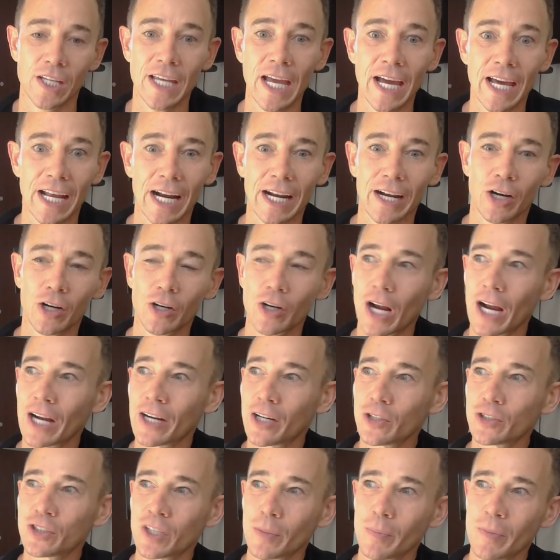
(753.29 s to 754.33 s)
Yeah, and I heard I
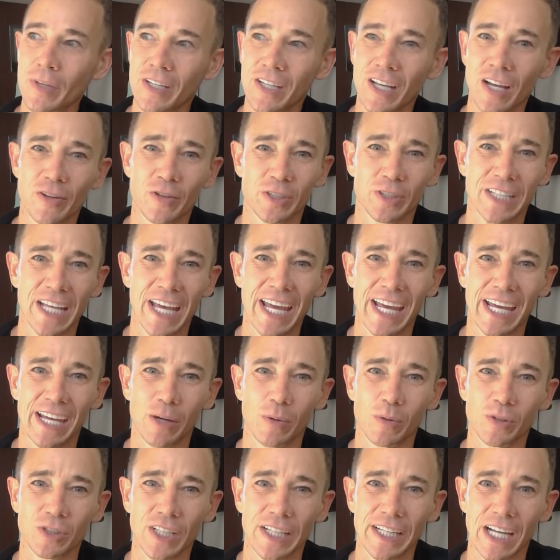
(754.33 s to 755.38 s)
heard something the other day.
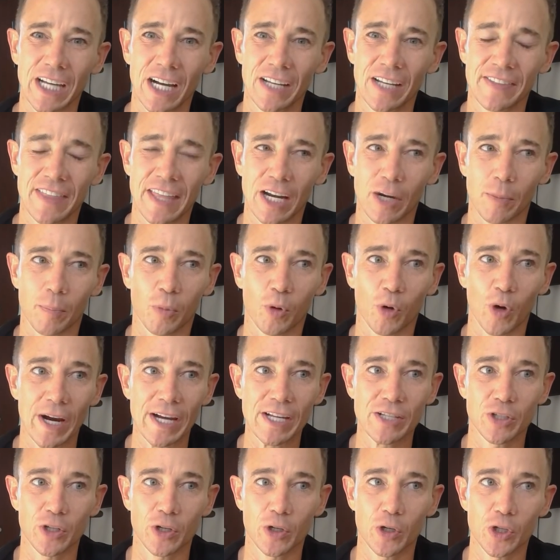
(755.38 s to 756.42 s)
It was like uh, that
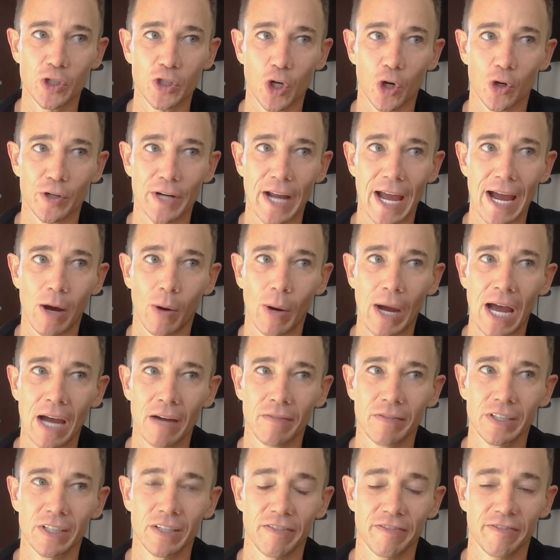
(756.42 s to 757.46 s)
appraisers are now
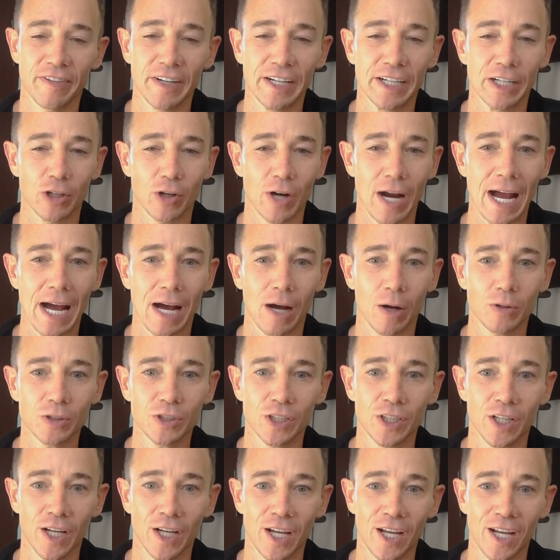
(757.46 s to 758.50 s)
having to figure
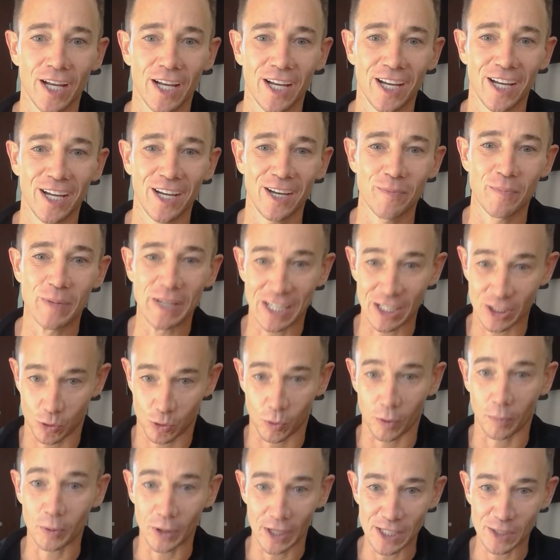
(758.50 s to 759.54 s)
out because
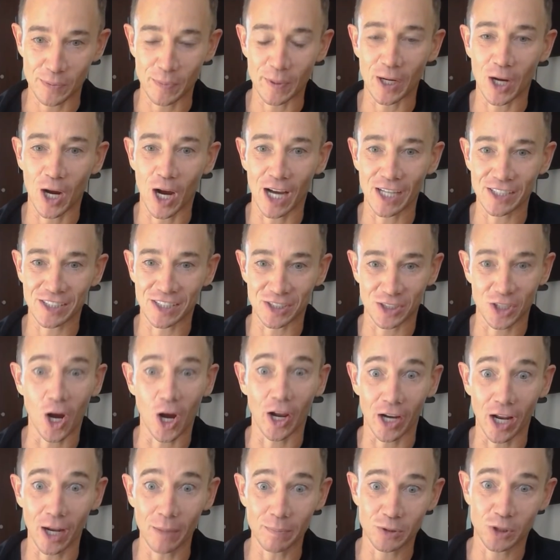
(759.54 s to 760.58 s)
replacement cost has
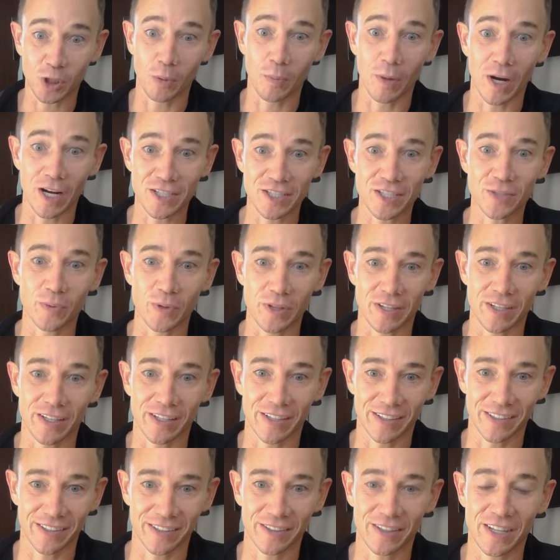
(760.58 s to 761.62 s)
gone up so much
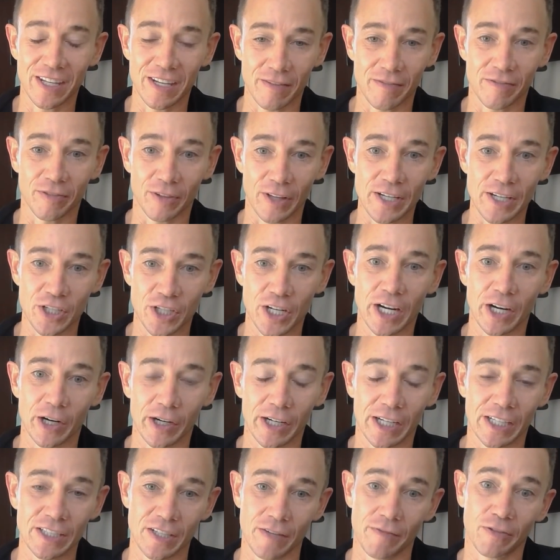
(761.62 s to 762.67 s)
within the inflationary
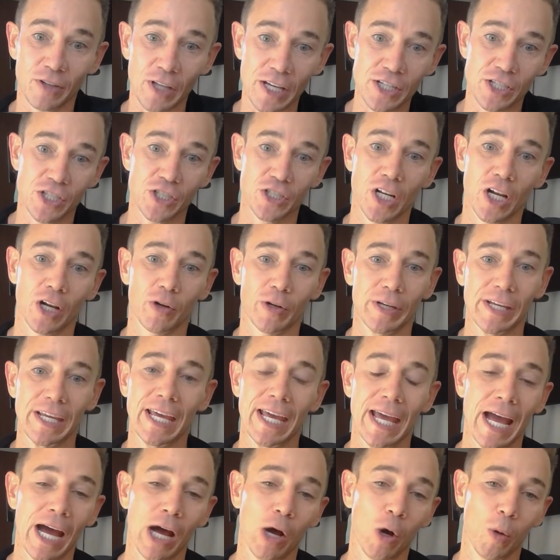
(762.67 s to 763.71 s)
because inflation has not only
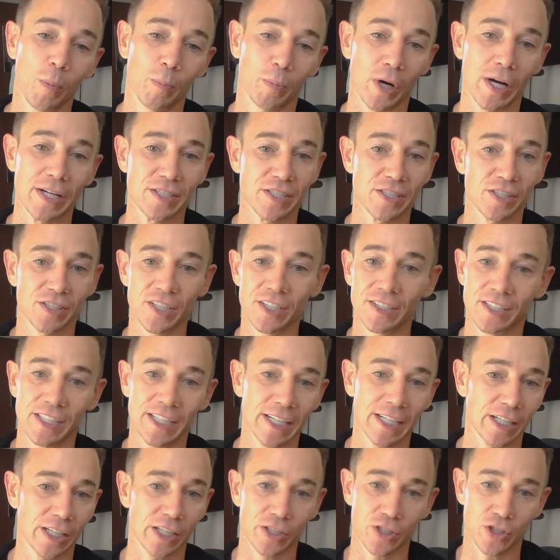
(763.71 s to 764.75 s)
hit home prices it's
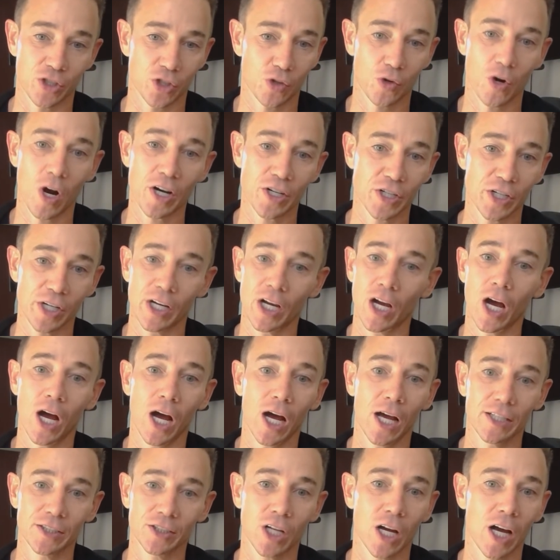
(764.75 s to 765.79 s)
hit construction
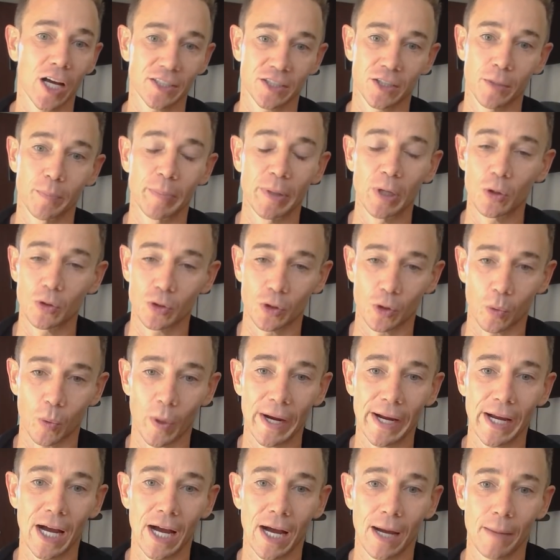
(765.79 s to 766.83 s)
costs cost to build are
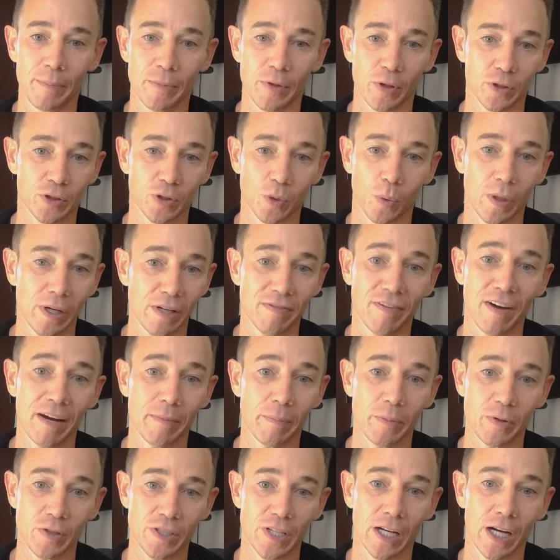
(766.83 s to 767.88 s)
way up they're
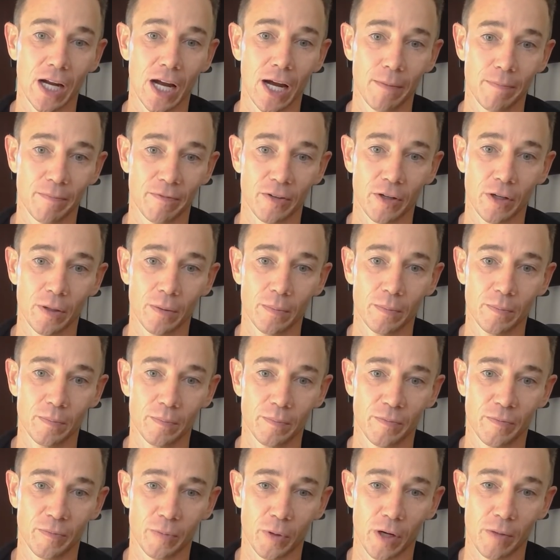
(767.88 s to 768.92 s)
25% up from,
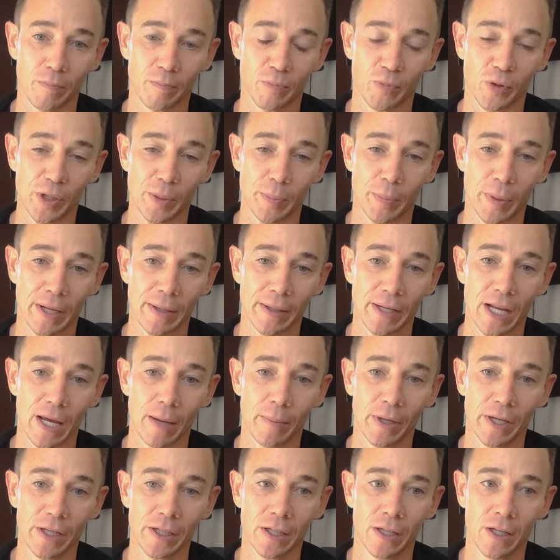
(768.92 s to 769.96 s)
from
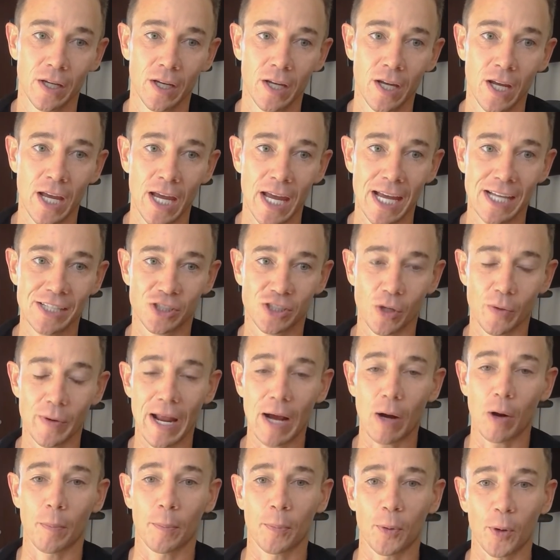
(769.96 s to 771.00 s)
pre-pandemic and so
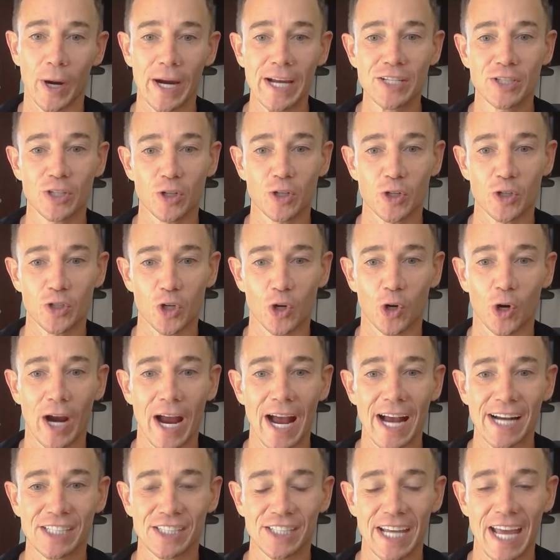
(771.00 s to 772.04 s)
now appraisers are
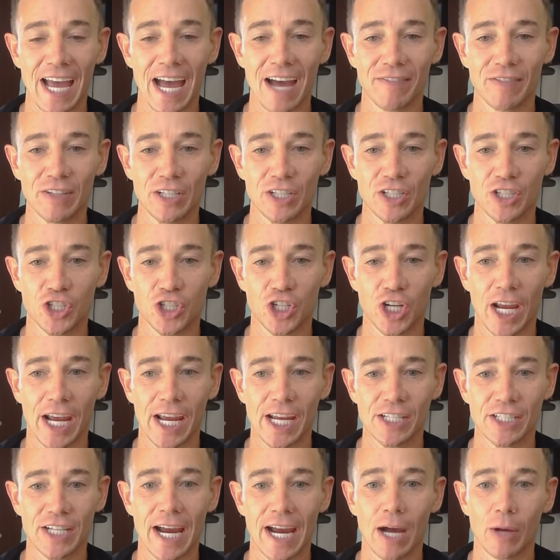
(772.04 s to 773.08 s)
actually having to
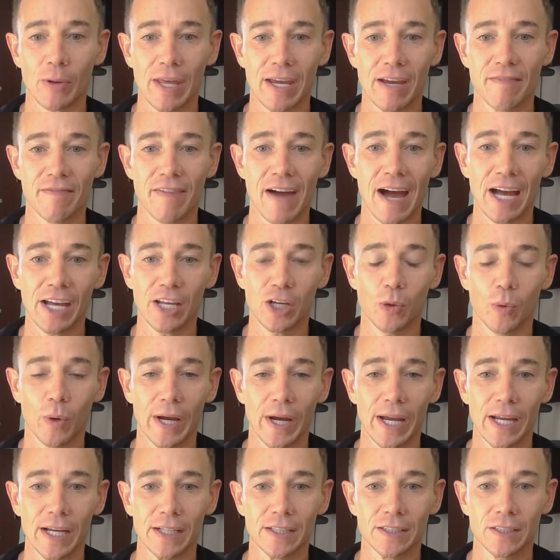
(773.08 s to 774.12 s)
change how they
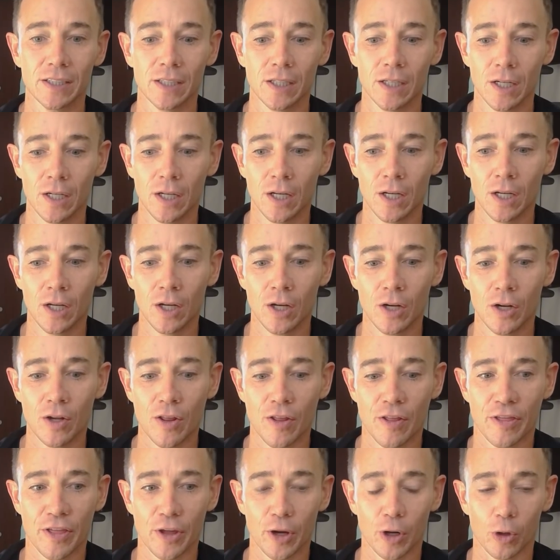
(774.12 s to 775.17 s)
evaluate
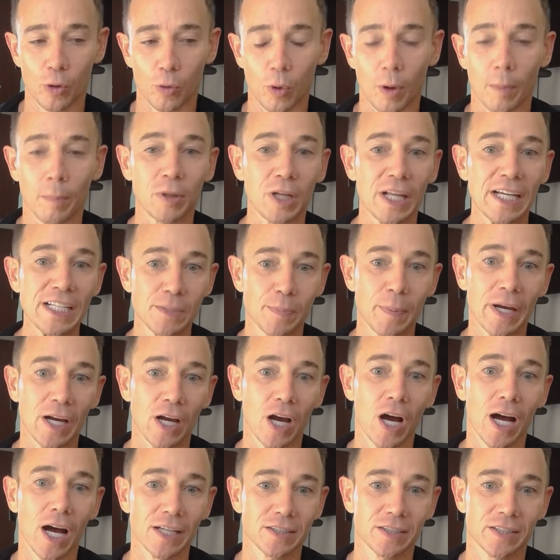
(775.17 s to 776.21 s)
their replacement
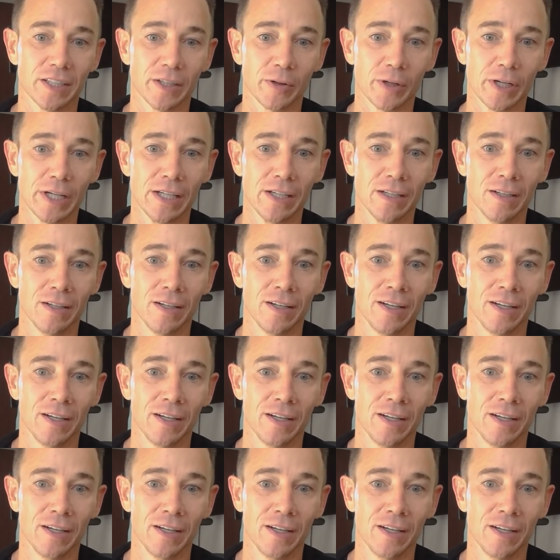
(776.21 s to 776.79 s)
cost theory.